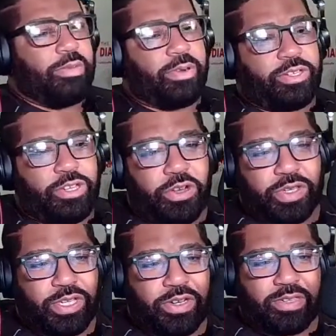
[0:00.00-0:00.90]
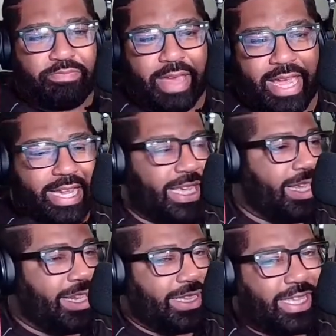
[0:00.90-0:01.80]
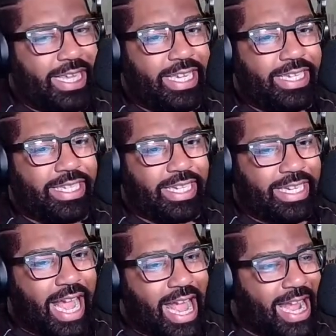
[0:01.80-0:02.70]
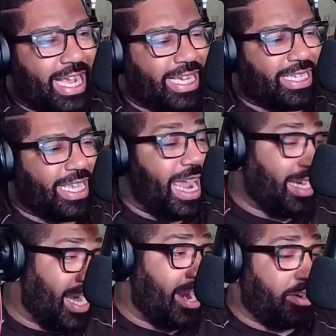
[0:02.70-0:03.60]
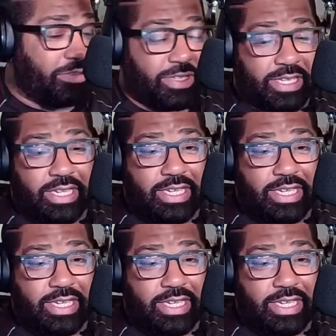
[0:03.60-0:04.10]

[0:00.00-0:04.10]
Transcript: Producers make these guys and girls